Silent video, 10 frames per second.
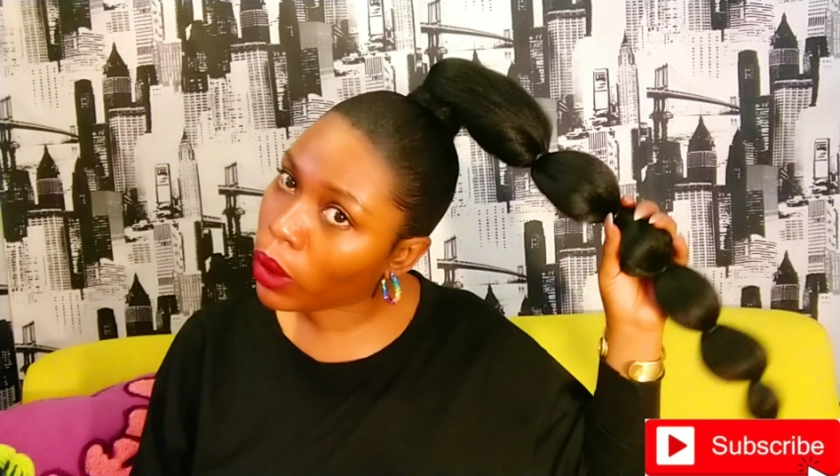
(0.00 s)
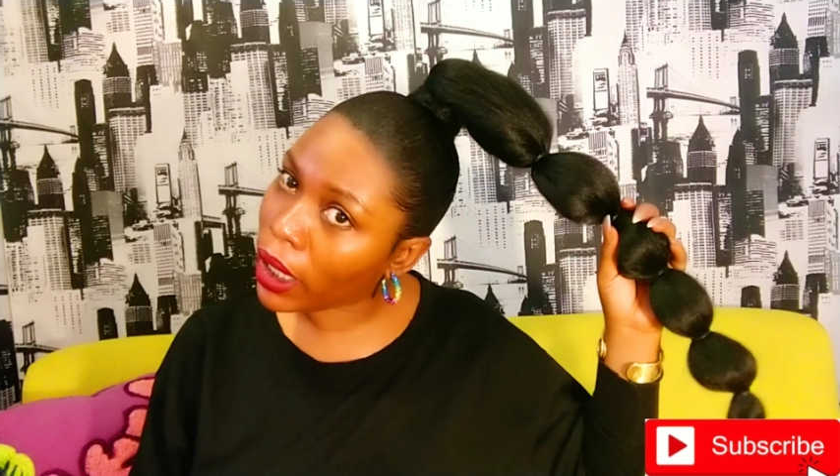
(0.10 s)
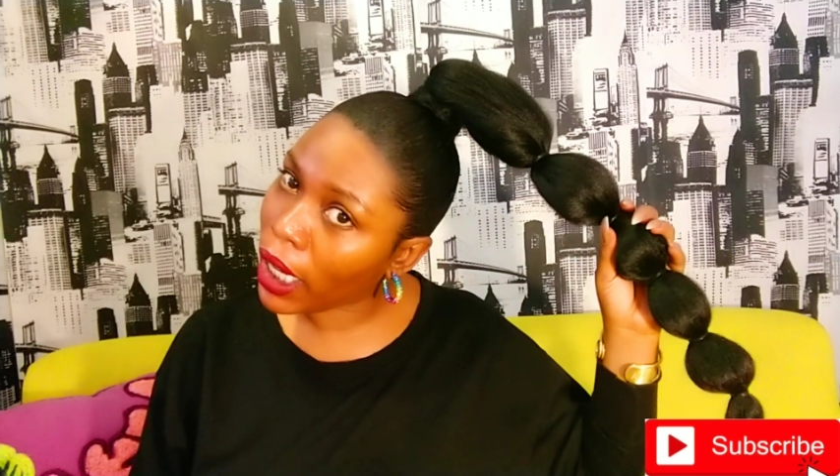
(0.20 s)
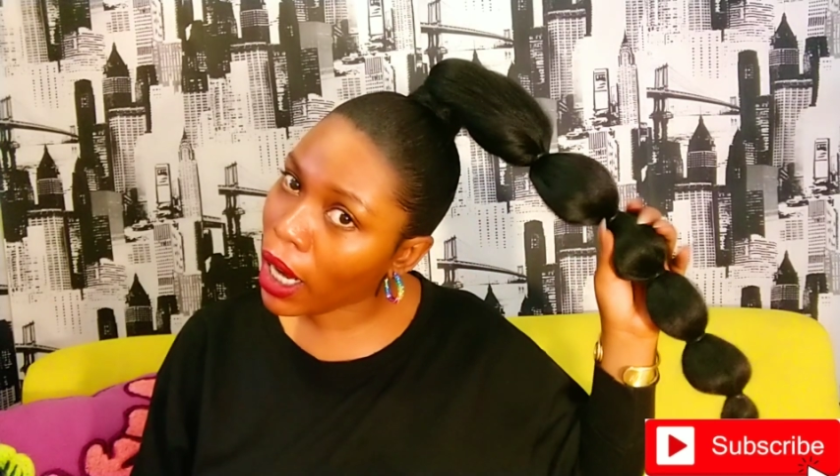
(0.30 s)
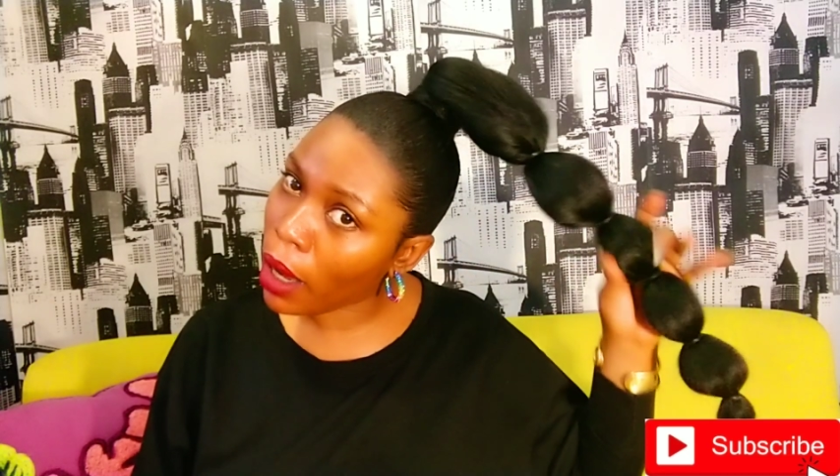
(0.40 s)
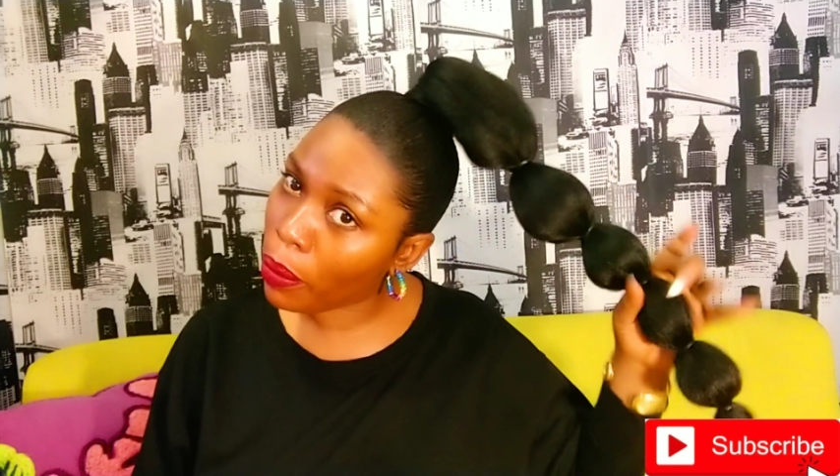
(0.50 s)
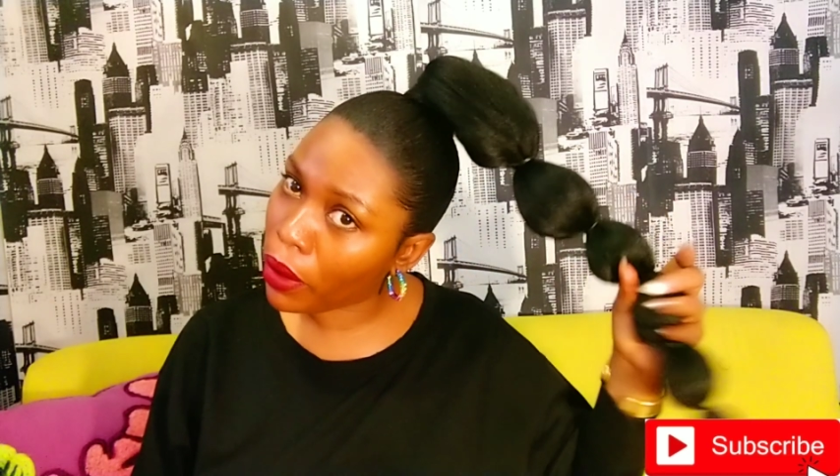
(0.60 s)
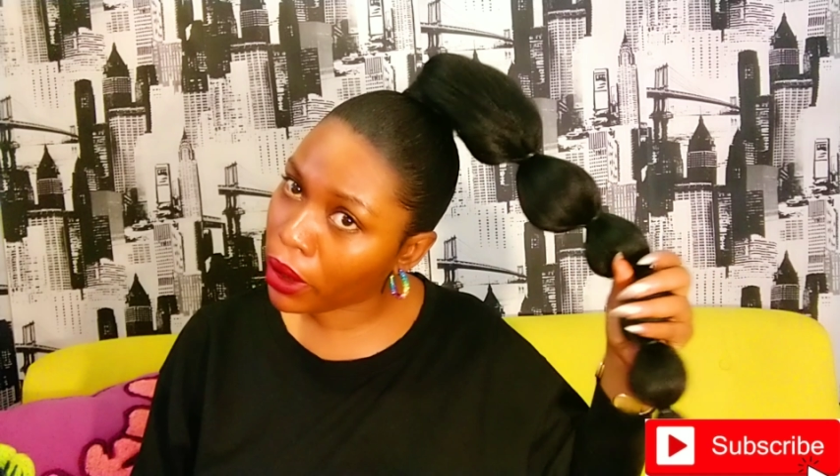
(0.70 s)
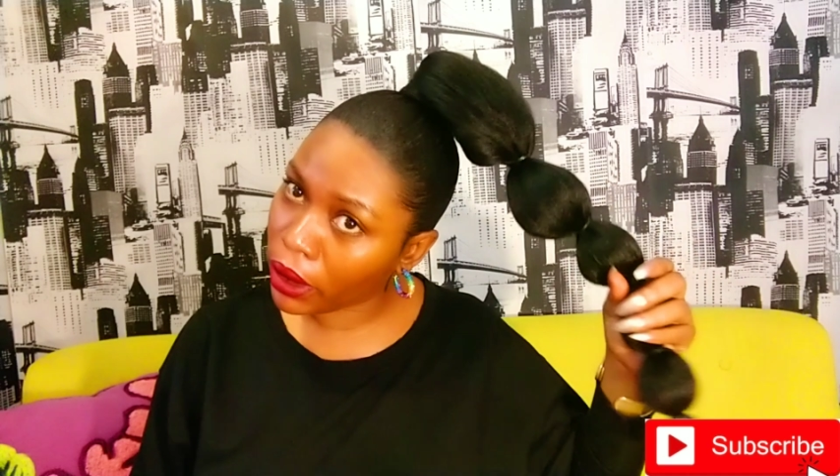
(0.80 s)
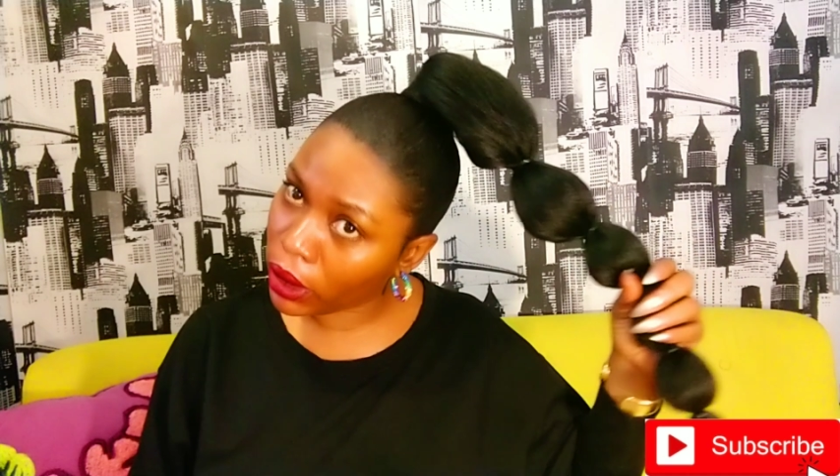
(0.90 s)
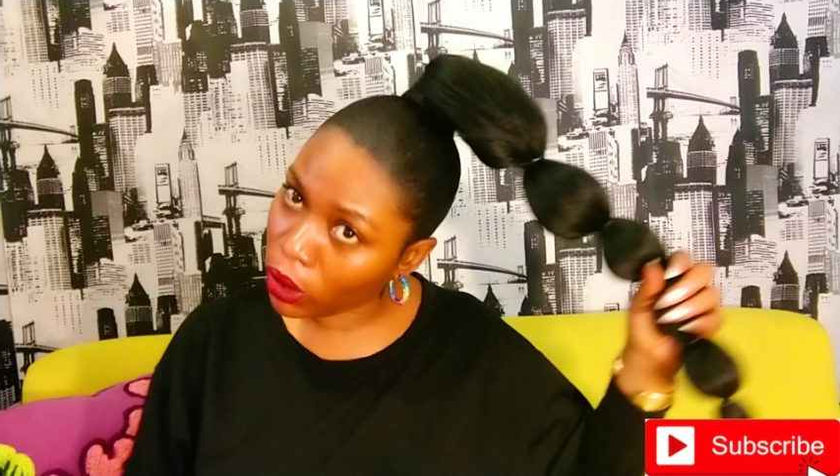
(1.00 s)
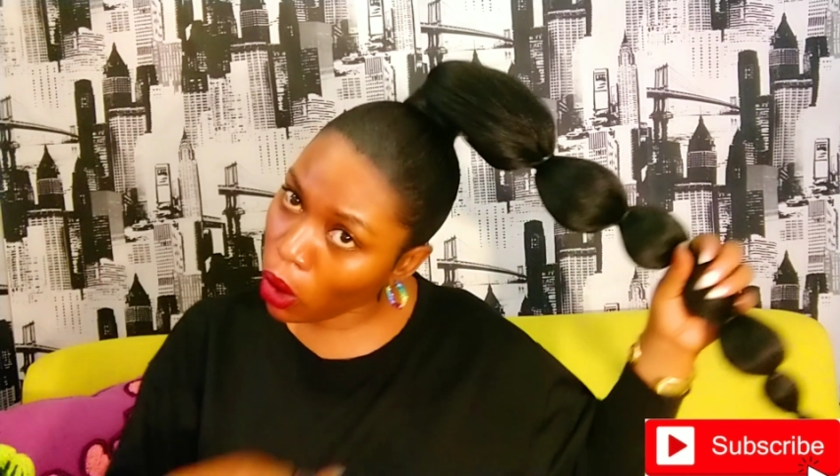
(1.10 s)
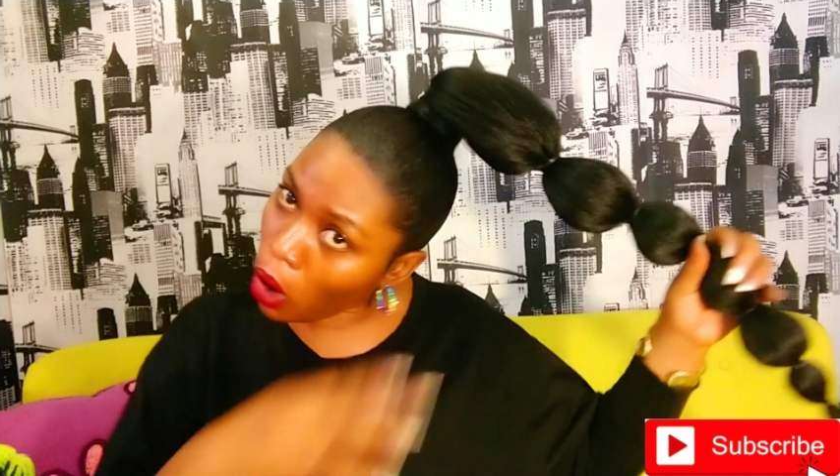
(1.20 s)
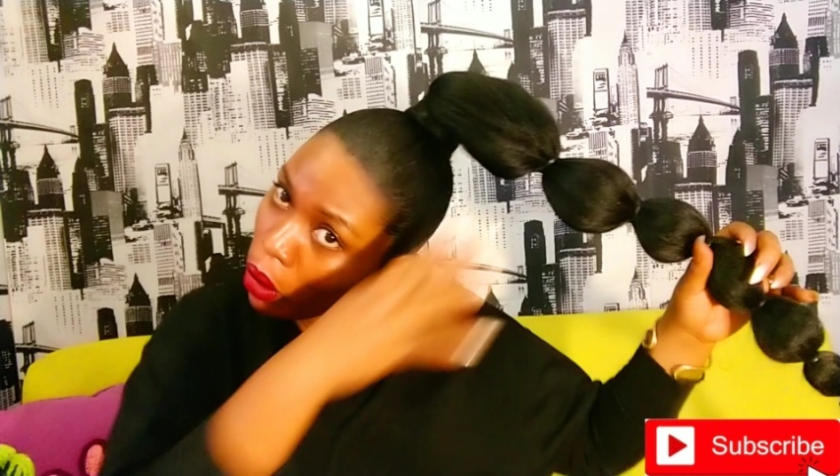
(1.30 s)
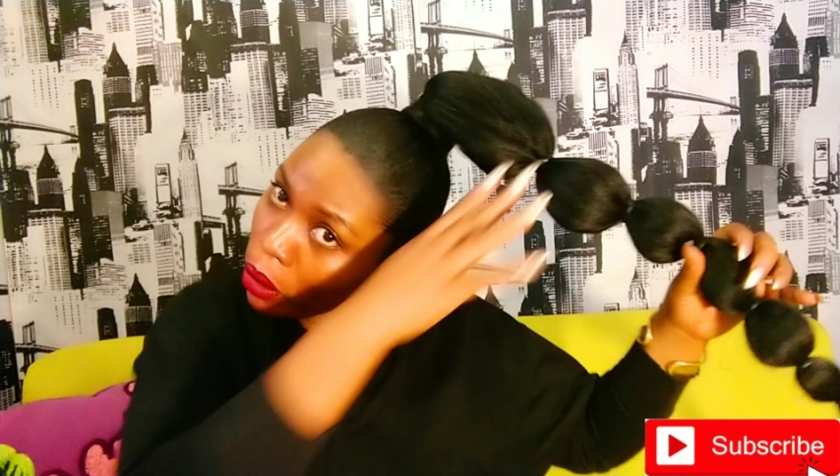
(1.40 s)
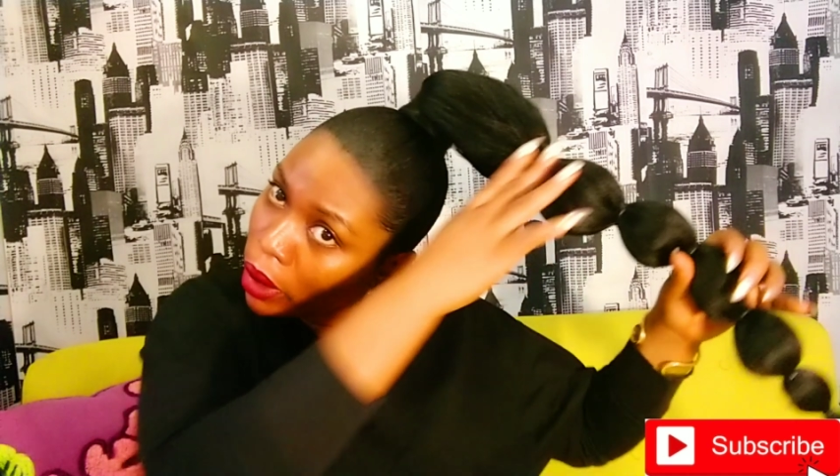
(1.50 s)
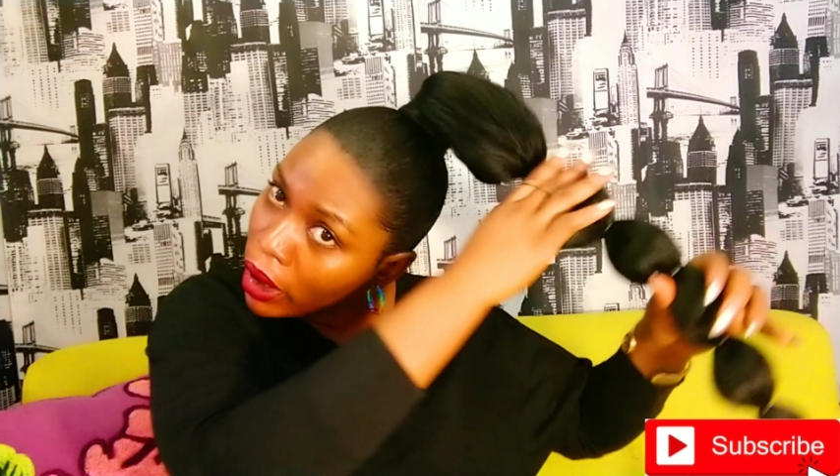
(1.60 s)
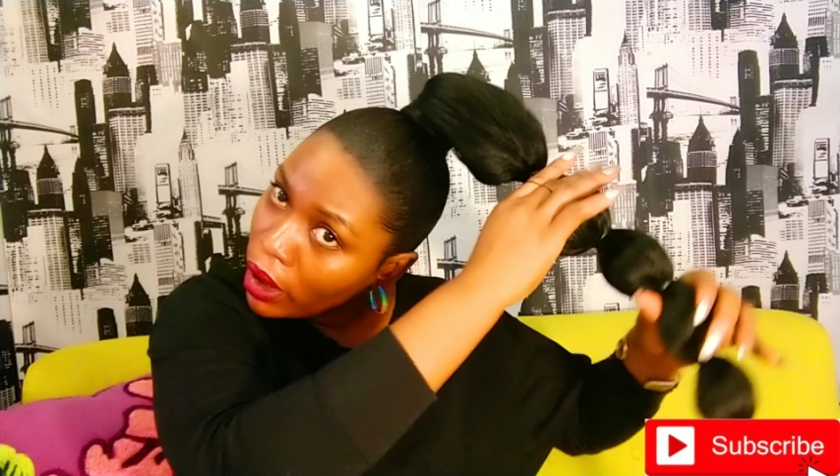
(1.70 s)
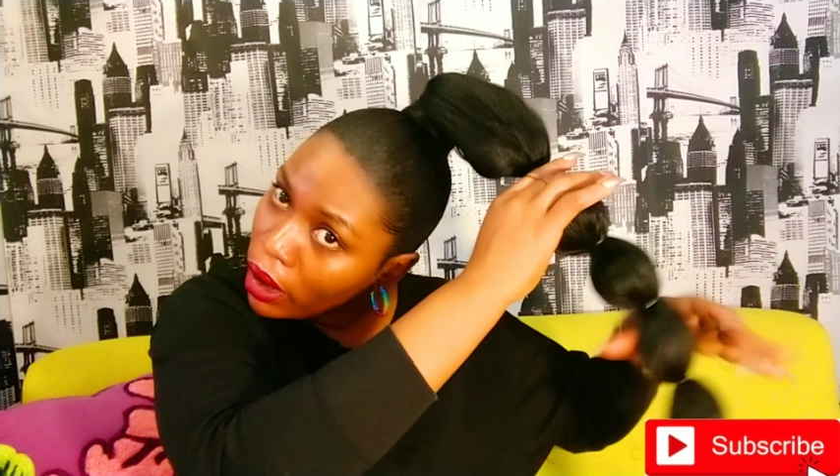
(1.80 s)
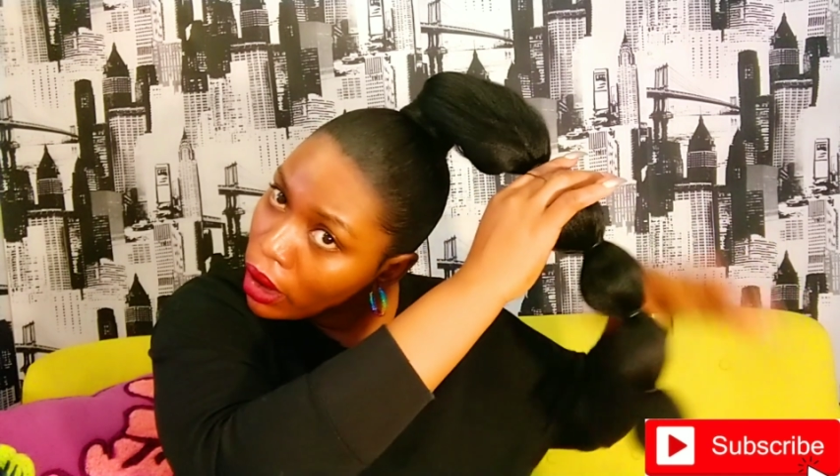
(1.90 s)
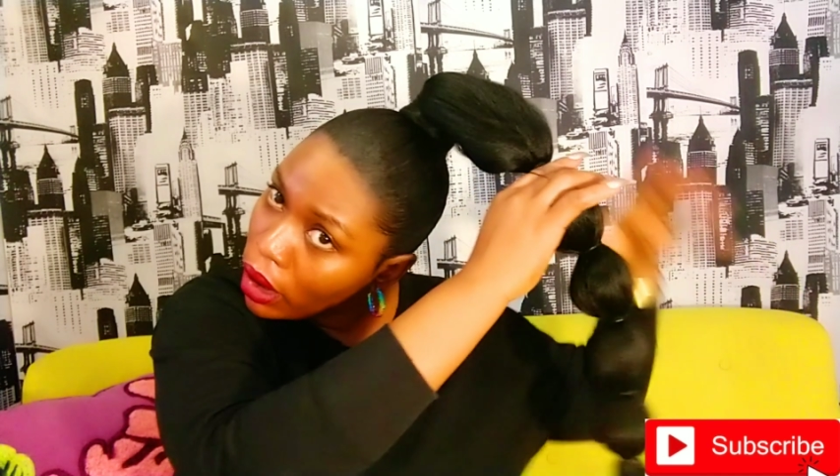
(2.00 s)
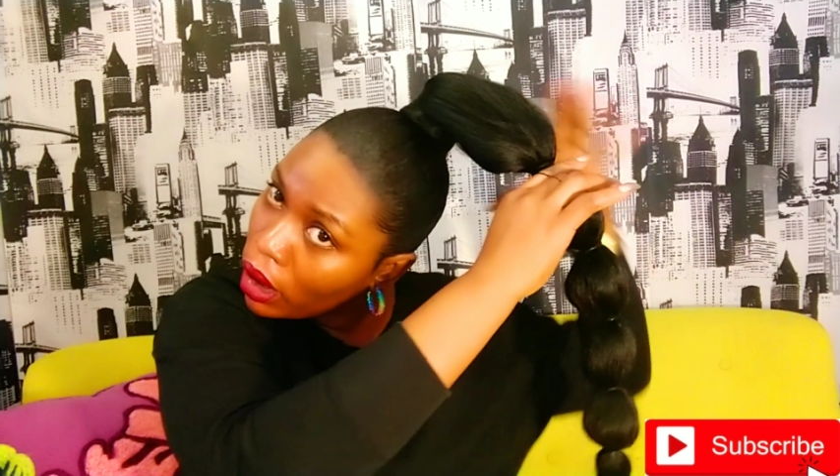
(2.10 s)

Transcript: we got our ponytail already,